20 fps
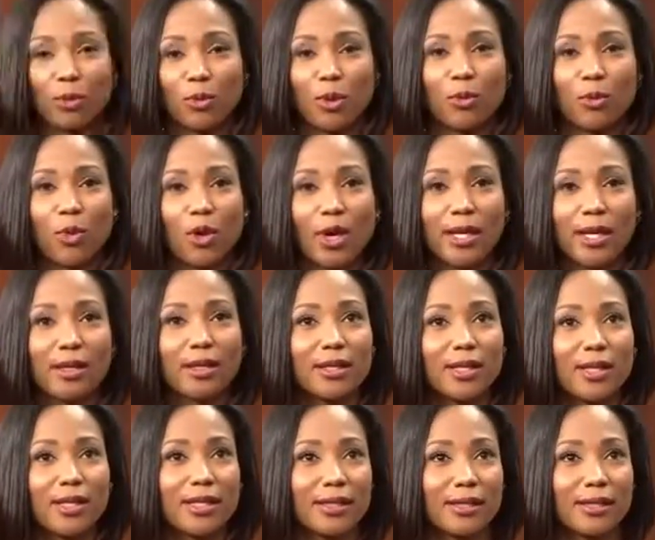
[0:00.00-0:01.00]
Well, working on
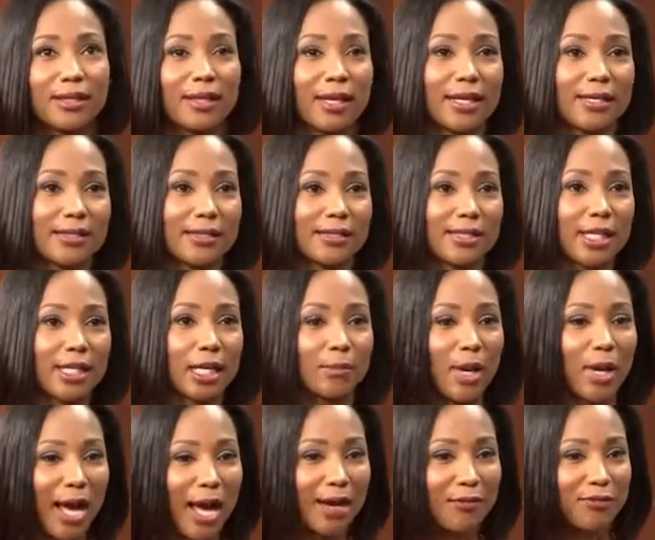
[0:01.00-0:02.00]
anything as a team,
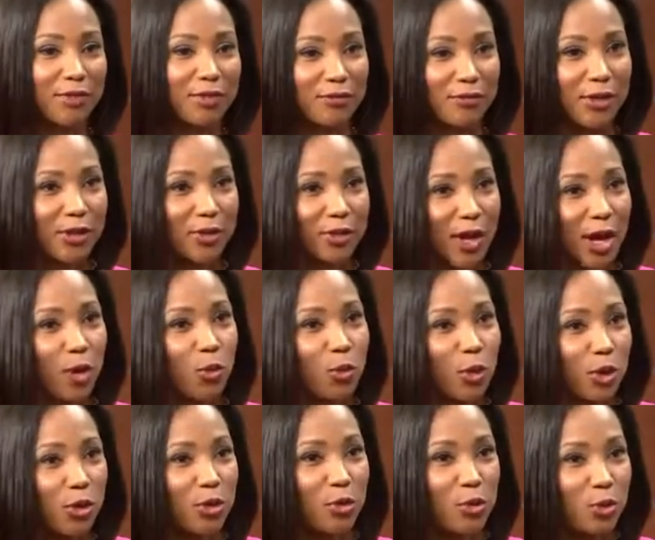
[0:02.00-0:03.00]
I have to figure out
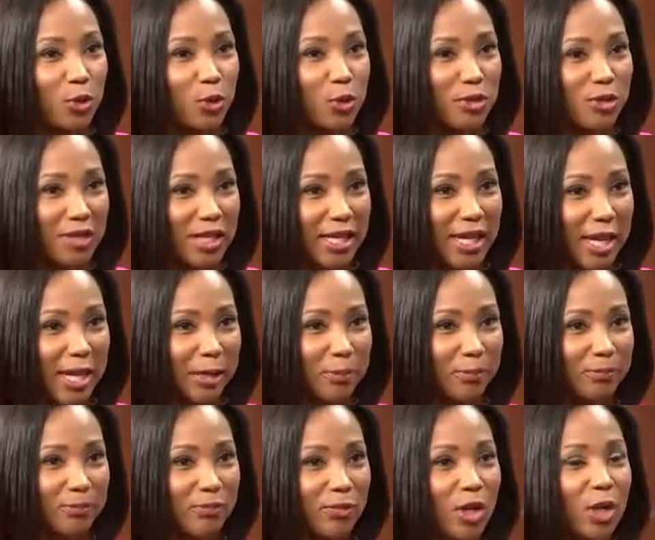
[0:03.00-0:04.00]
what are the rules of the game,
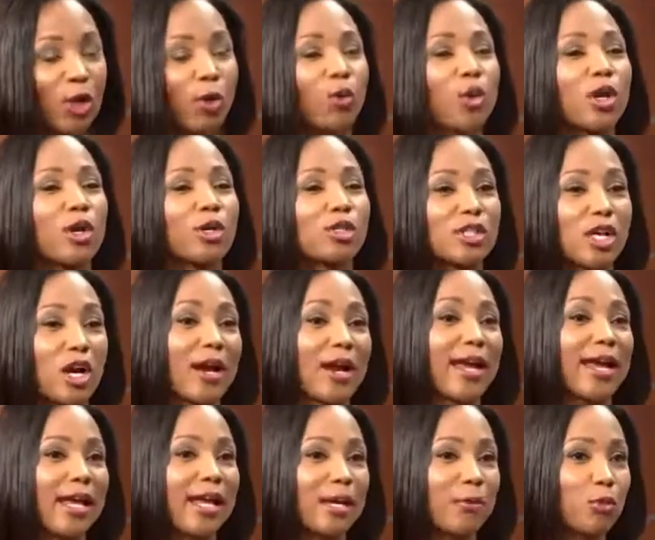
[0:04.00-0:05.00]
what is our
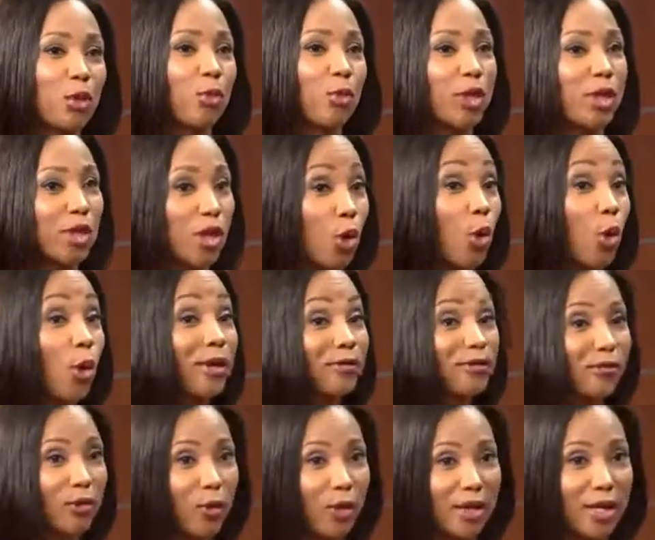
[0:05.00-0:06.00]
aim, what are we going
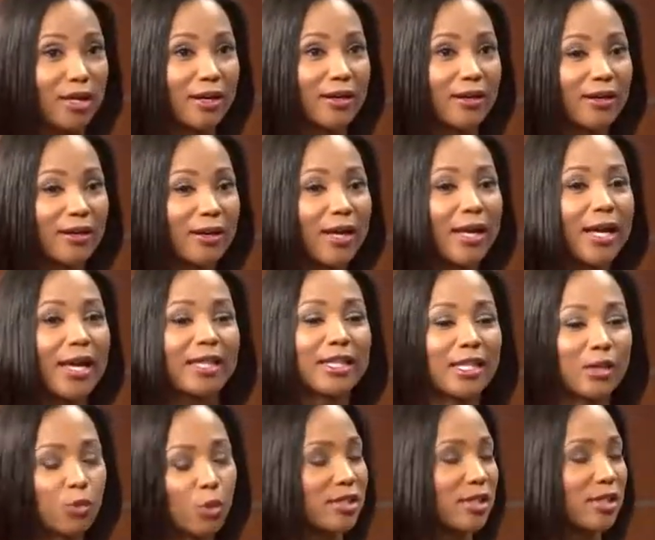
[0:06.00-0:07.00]
for here, and
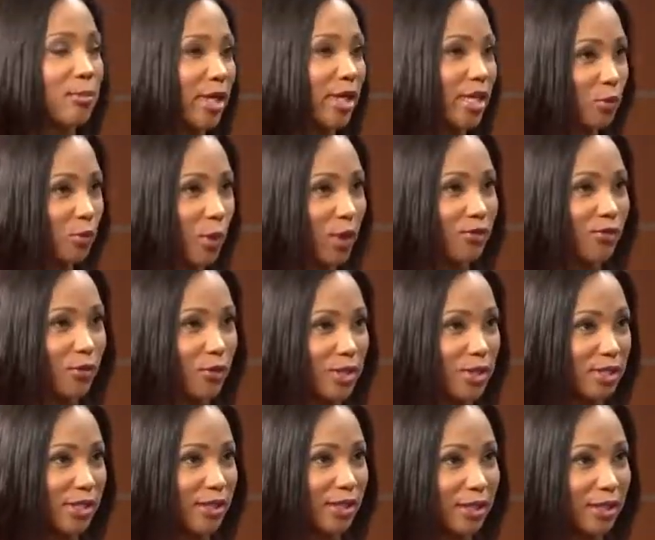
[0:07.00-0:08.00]
then what's the best way for us
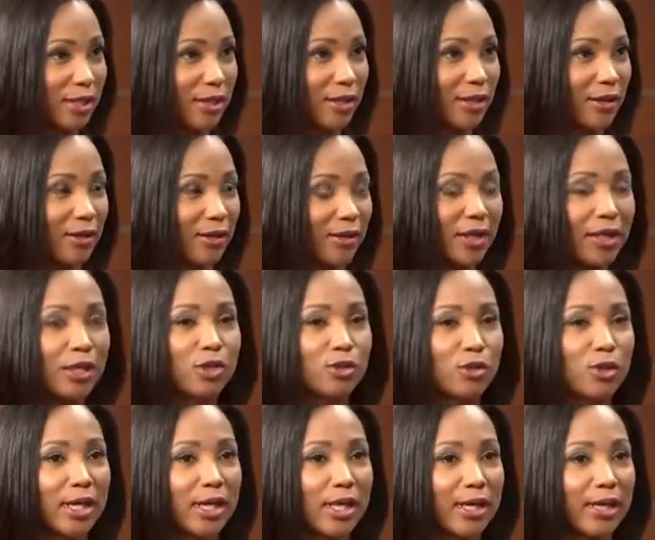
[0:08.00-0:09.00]
to get there.
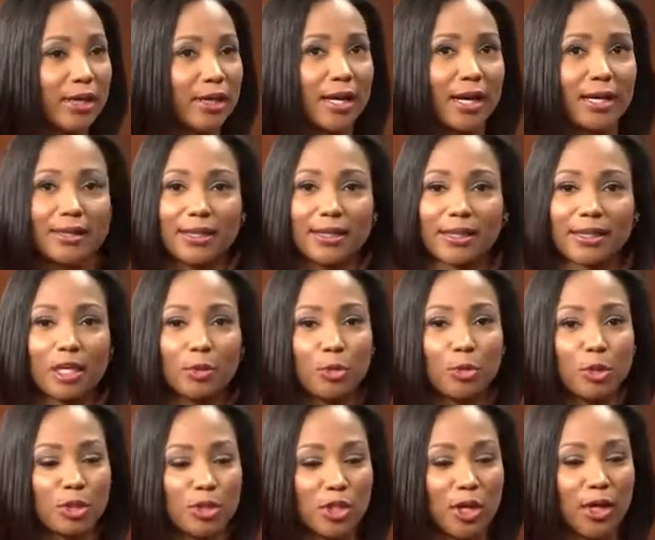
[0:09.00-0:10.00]
So again, I think
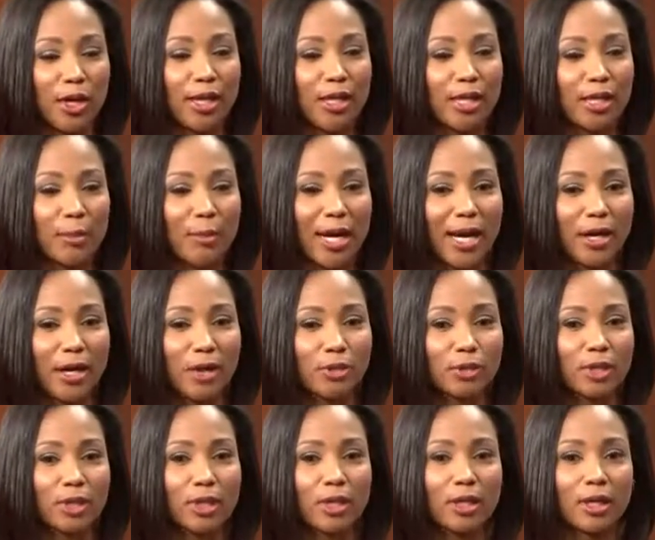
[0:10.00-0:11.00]
couples talking about
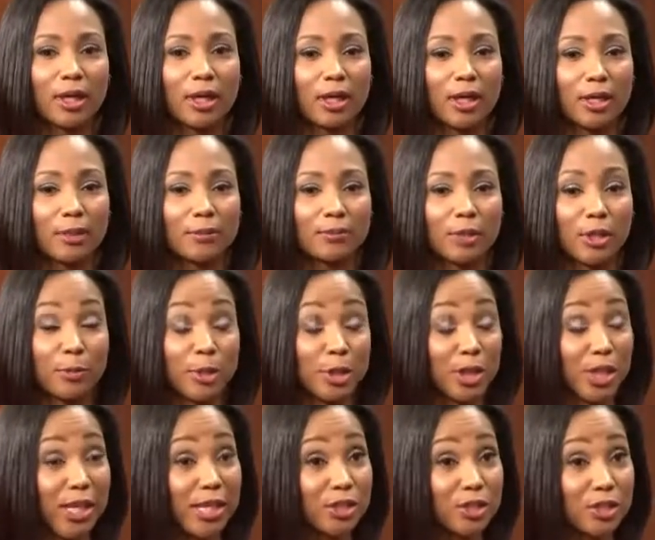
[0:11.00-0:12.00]

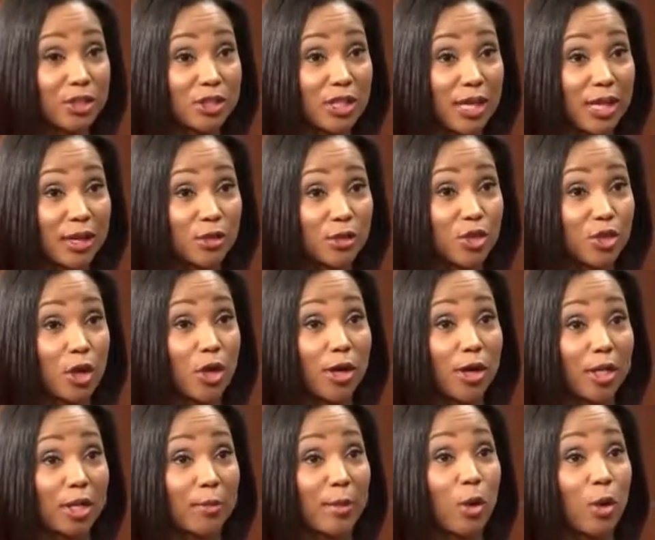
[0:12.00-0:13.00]
communication styles,
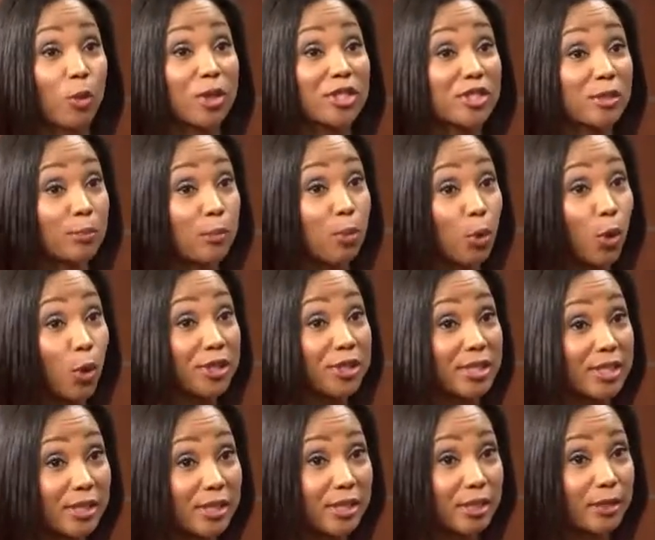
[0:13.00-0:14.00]
talking about what's
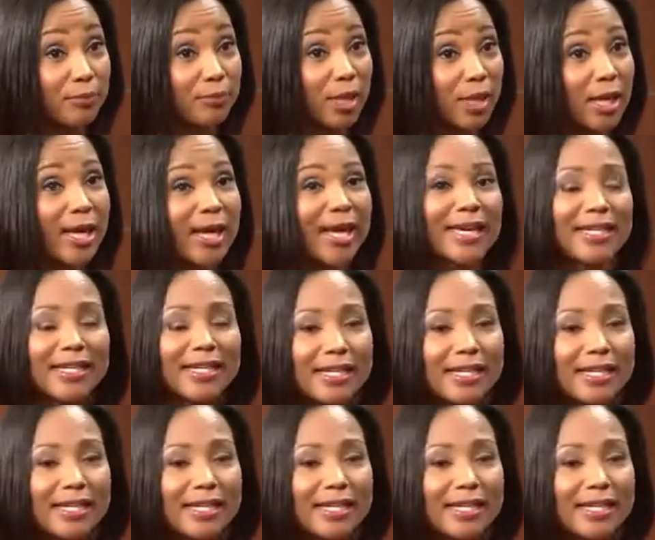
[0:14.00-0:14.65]
important to them, and